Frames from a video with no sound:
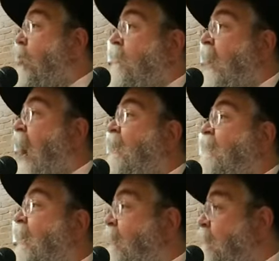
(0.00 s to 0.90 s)
this
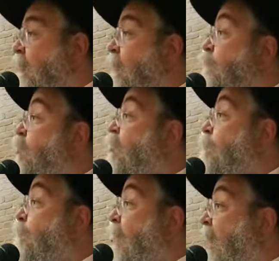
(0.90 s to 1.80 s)
work that I
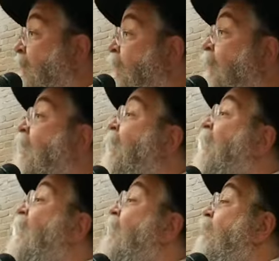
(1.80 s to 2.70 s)
did to
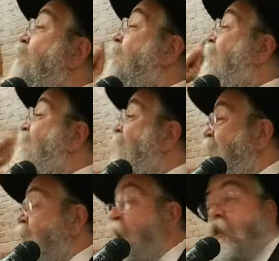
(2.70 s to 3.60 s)
spread
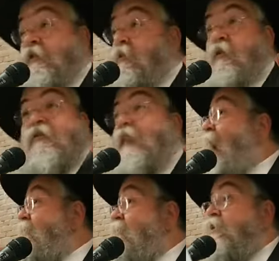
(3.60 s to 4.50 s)

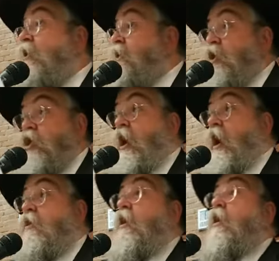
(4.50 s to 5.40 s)
religion, not
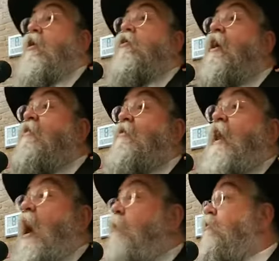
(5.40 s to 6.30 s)
Yiddishkeit.
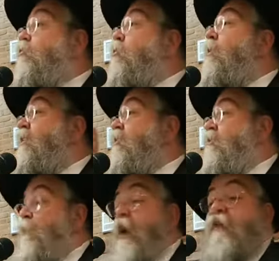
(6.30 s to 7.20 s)
This that I
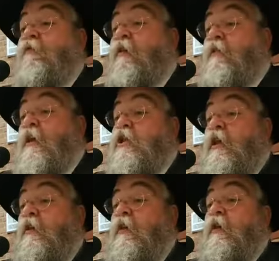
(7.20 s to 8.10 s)
was doing to
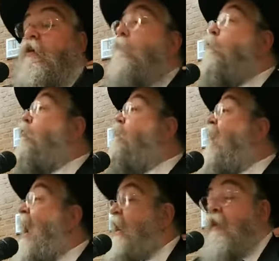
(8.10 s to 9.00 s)
spread
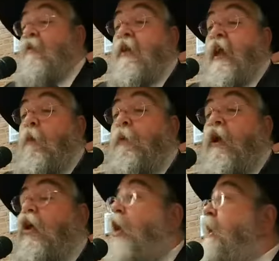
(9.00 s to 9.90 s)
religion,
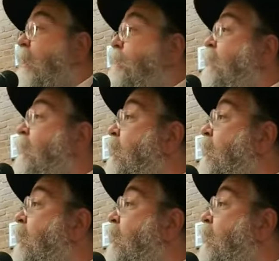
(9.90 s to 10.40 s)
Mutarasi al